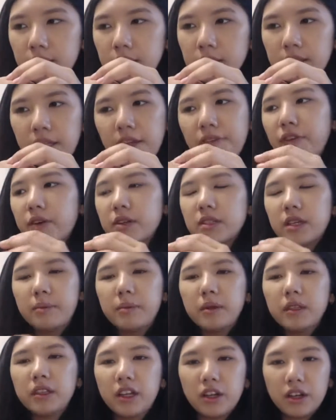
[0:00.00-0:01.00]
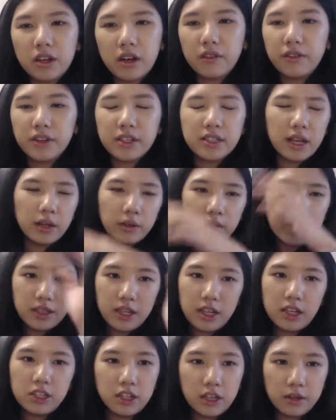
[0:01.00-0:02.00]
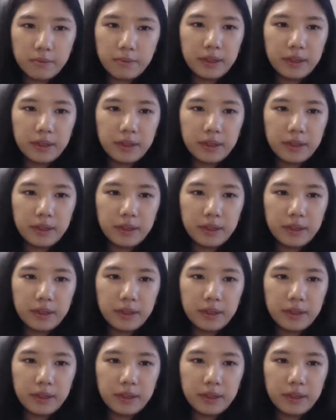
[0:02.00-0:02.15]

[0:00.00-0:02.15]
say for example they're covering Southeast Asia,